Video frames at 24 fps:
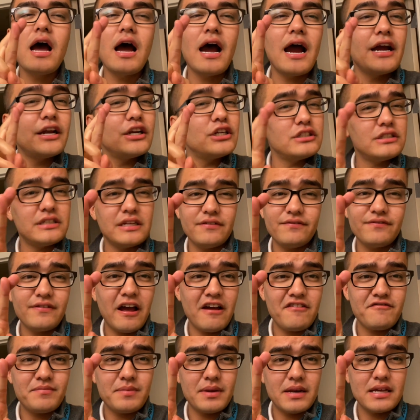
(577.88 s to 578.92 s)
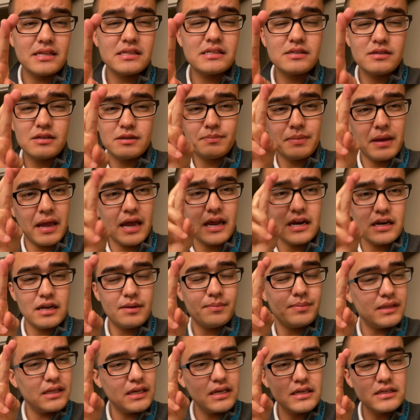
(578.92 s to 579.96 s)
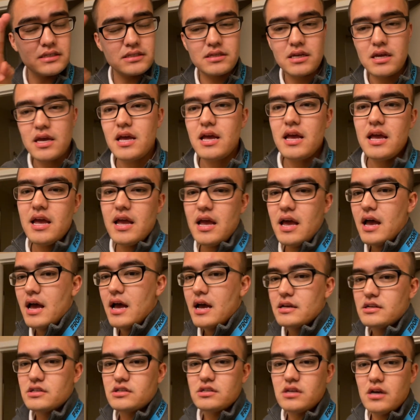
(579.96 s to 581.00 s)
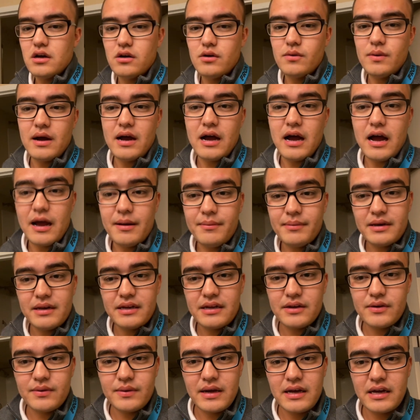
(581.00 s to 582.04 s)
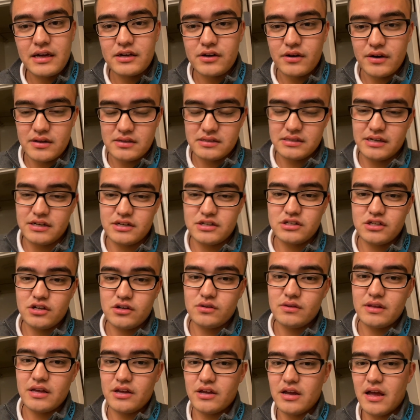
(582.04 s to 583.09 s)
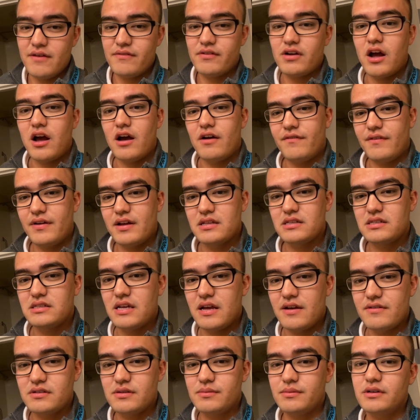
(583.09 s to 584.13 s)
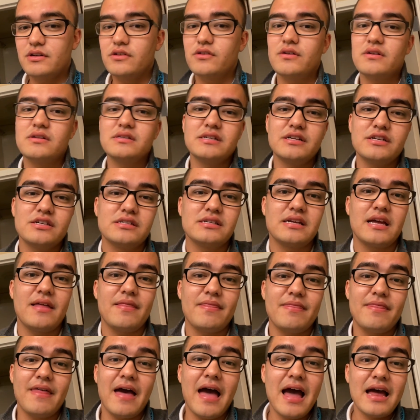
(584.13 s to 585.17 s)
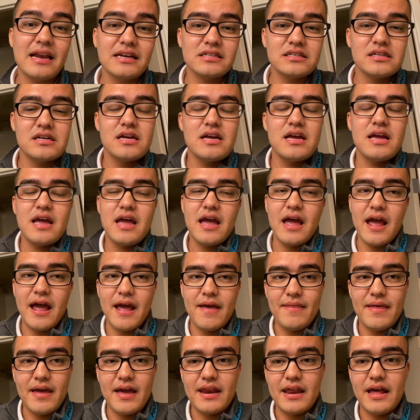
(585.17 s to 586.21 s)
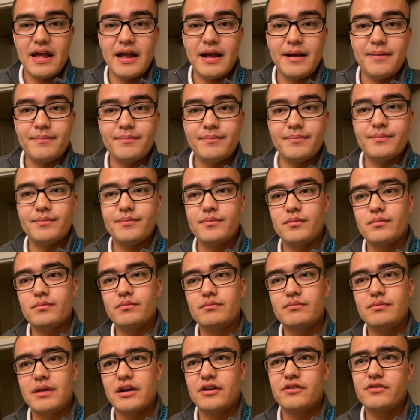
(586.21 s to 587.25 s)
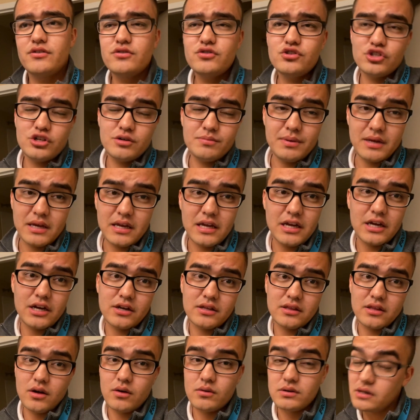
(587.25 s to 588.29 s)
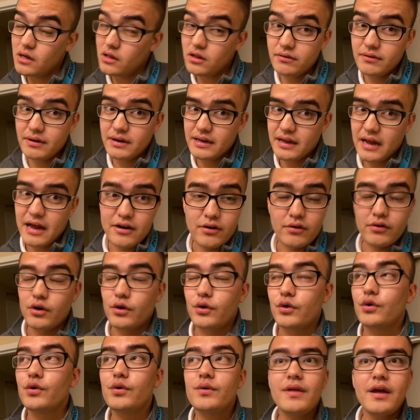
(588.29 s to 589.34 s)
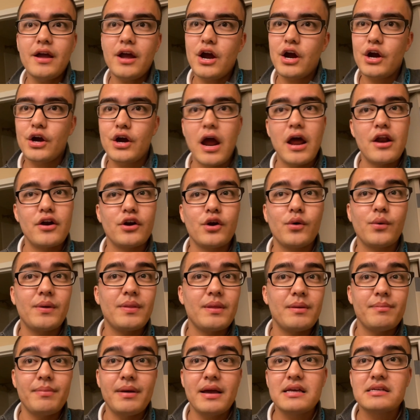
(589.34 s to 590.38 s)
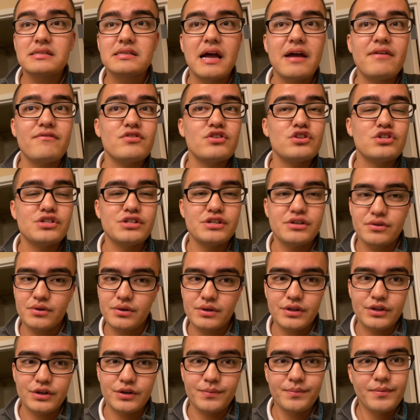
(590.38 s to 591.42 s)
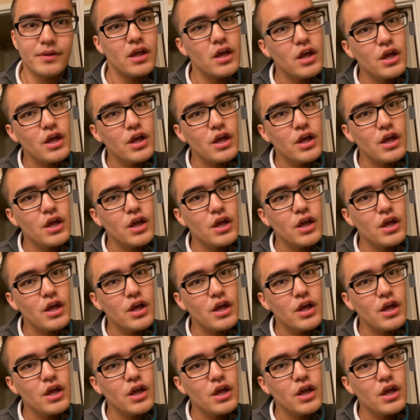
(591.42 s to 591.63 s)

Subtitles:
I just need 5 minutes of Panda, please. So I'm gonna go downstairs, though. They have coffee and stuff, so I'm gonna go downstairs, get that. And then my crew should be here at the hotel already. I don't know who they are. I don't know where they're based. I have zero clue.